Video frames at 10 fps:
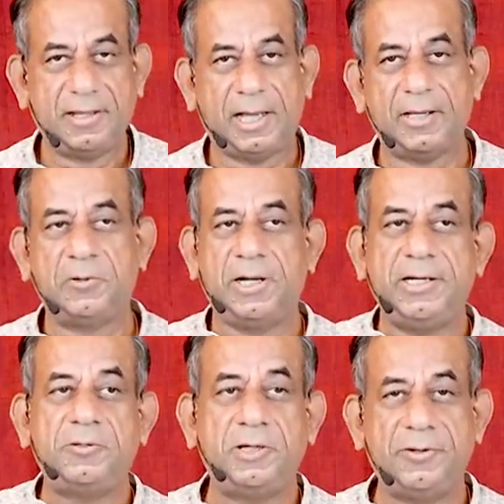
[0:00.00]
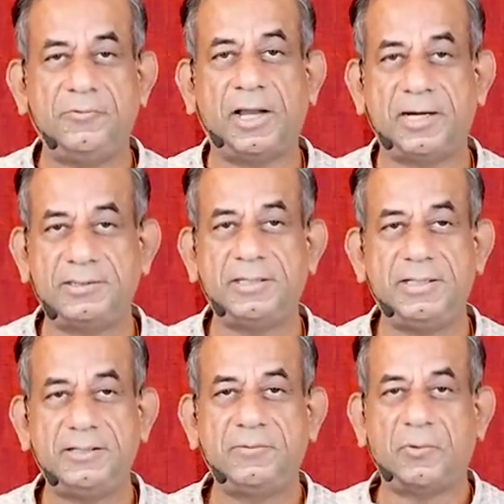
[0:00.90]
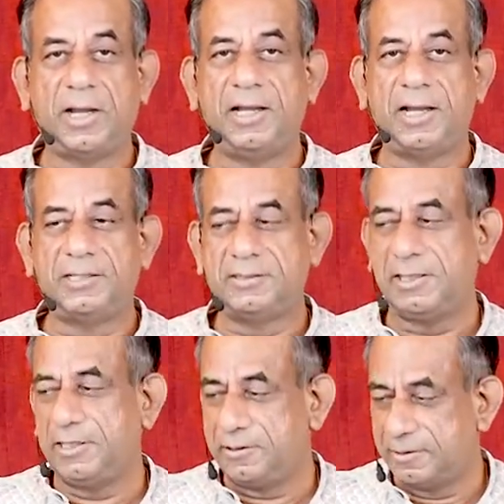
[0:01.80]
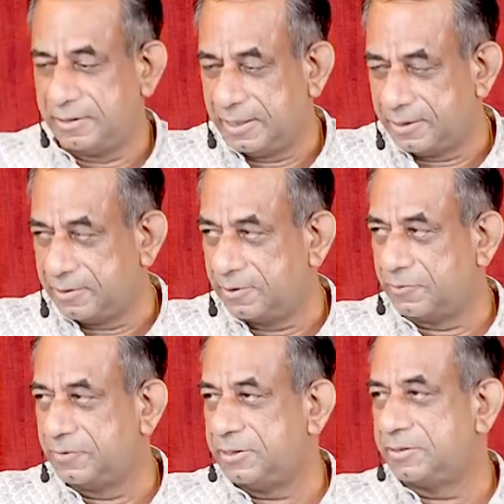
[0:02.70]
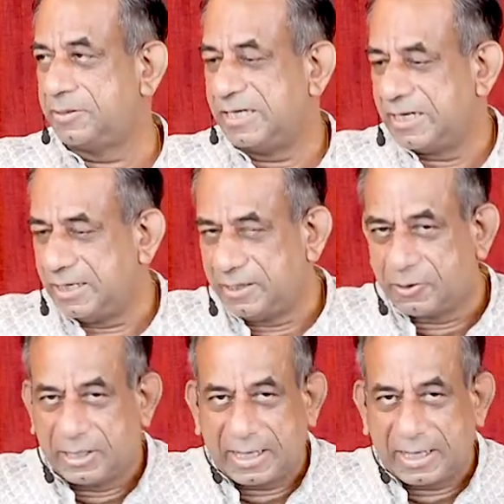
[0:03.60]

are you ready to live largely why largely get rid of these little